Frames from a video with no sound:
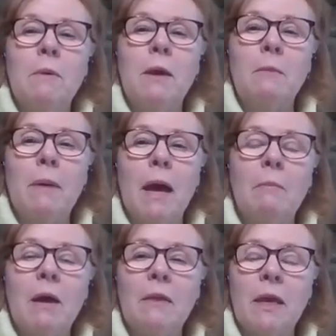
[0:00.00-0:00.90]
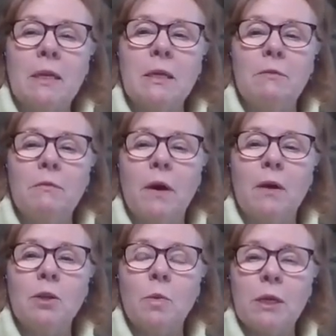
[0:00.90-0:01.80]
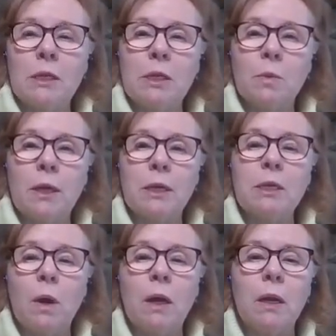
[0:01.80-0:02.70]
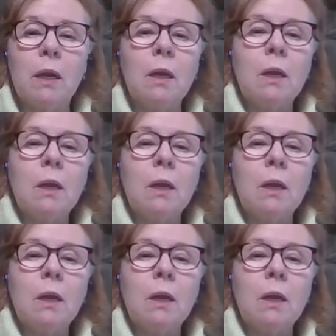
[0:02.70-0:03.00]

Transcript: paid back by the end of 2021.